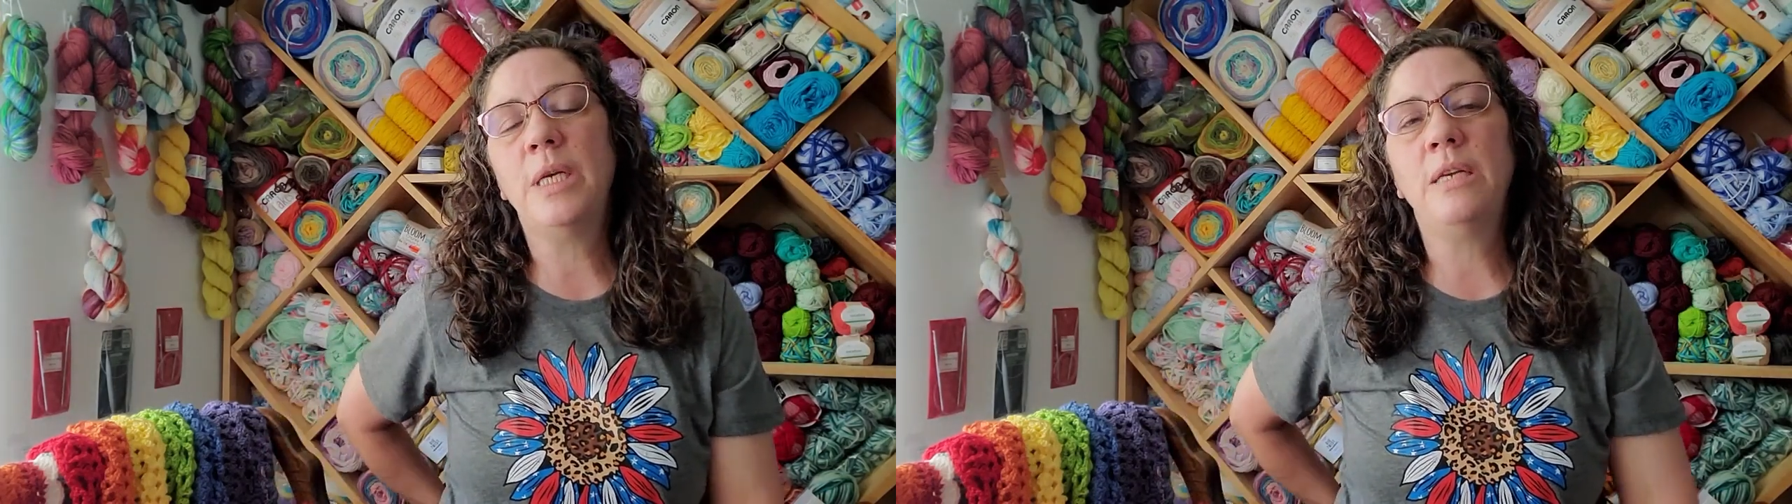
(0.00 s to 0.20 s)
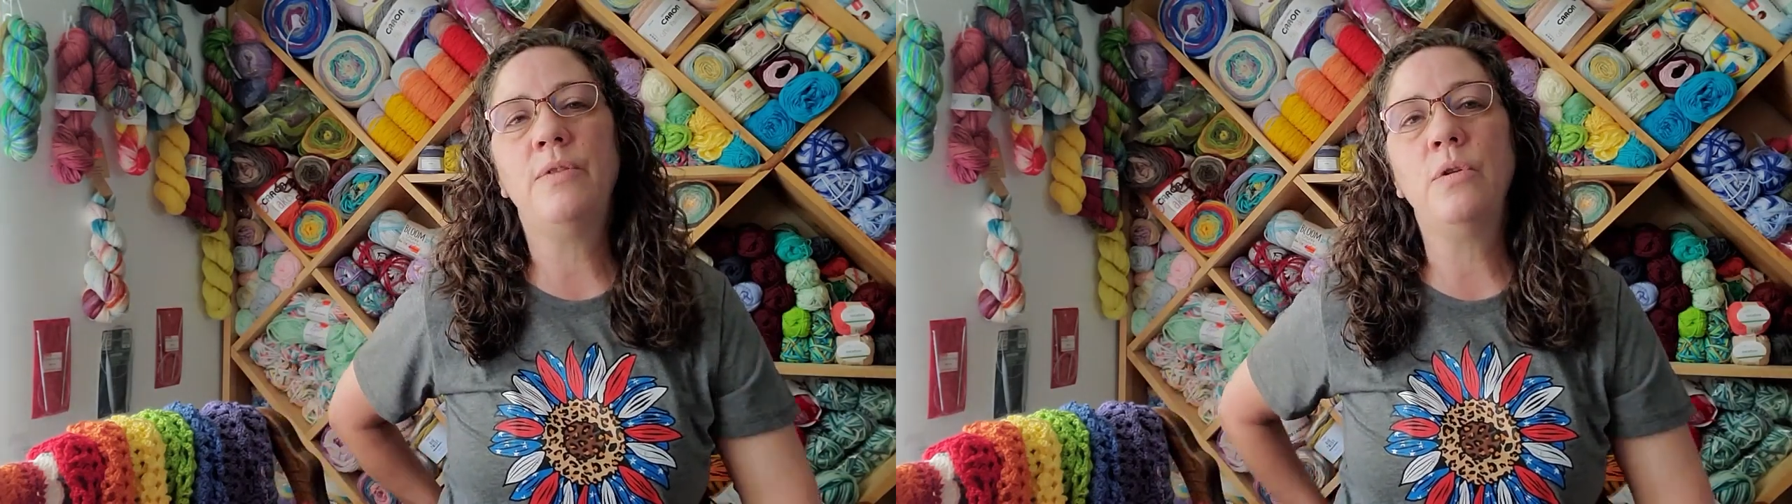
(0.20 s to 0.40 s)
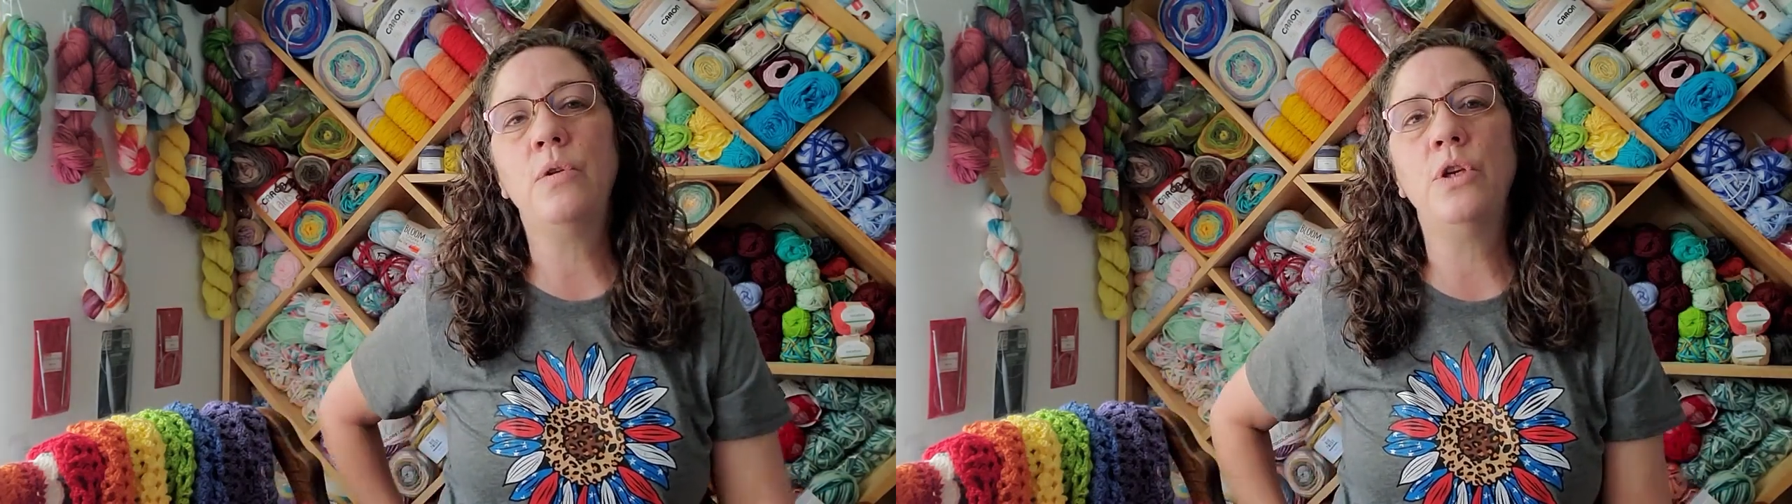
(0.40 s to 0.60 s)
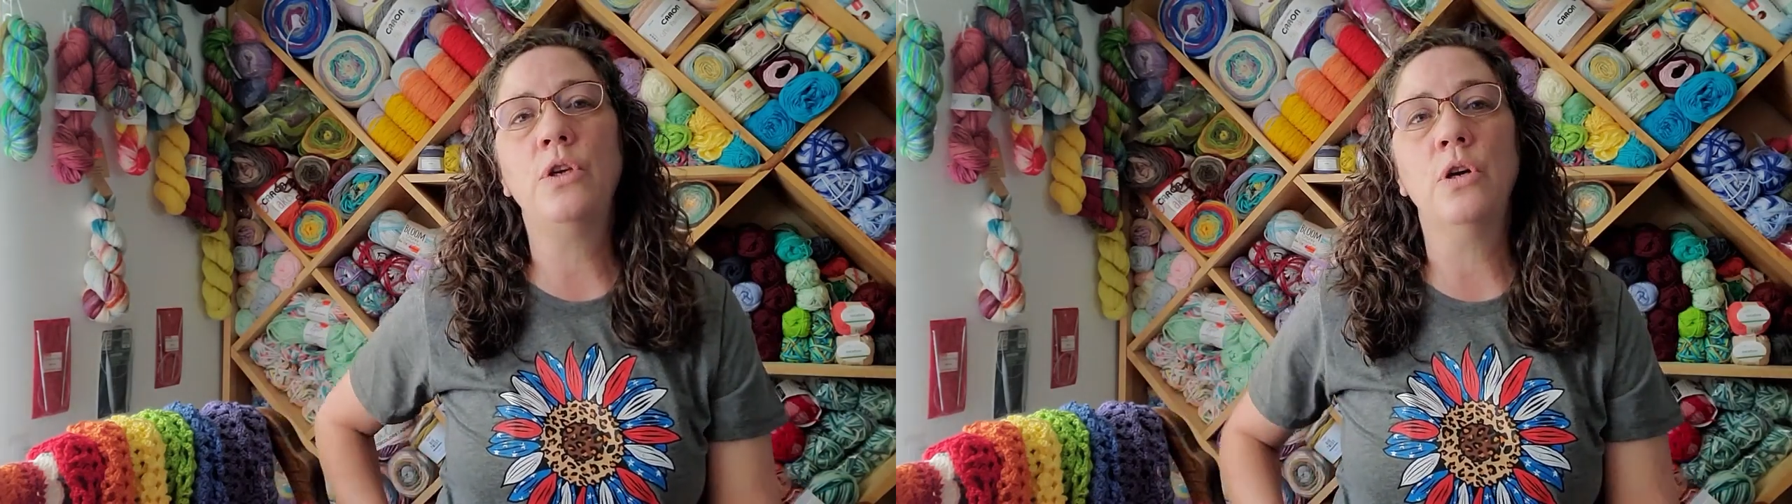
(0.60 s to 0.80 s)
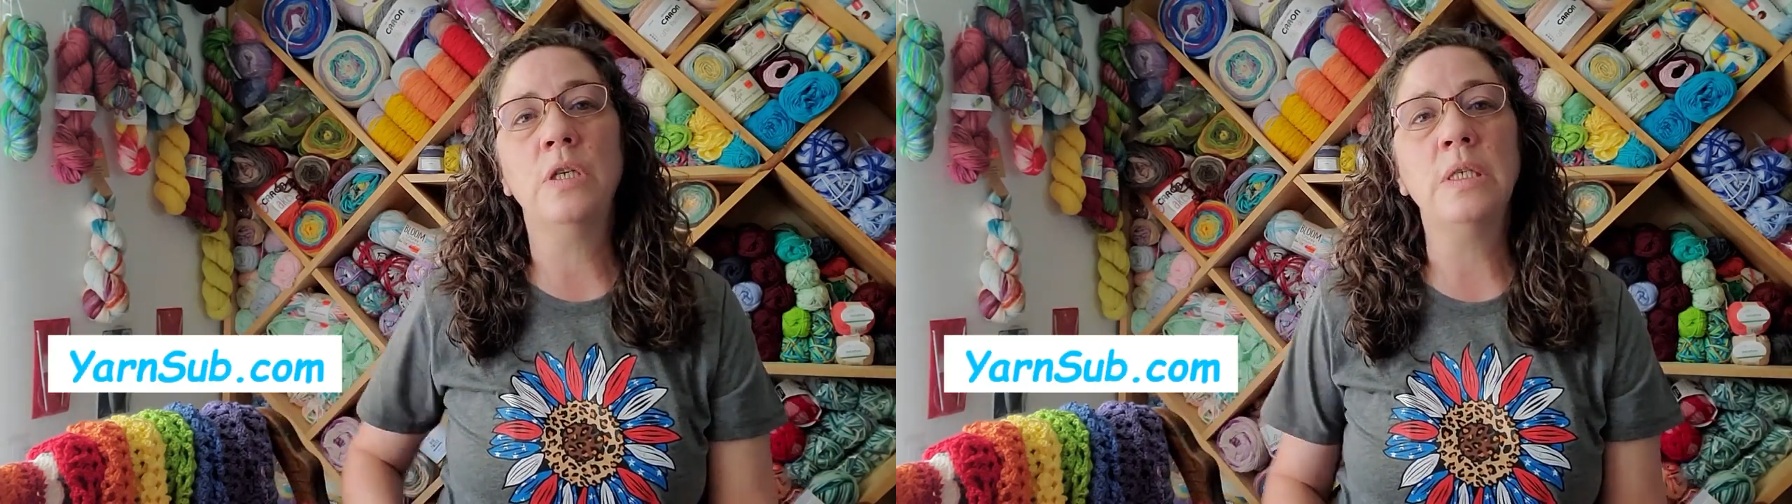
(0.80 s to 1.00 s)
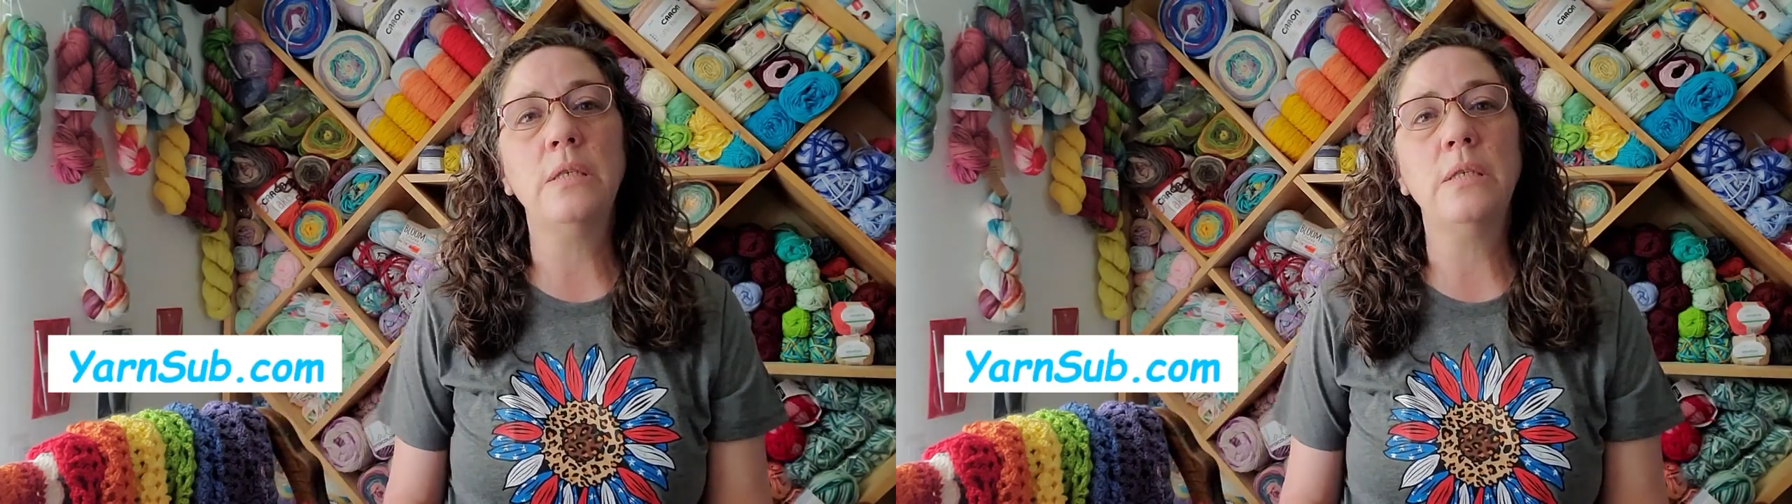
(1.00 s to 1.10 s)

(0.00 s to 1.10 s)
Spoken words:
but if you go to yarn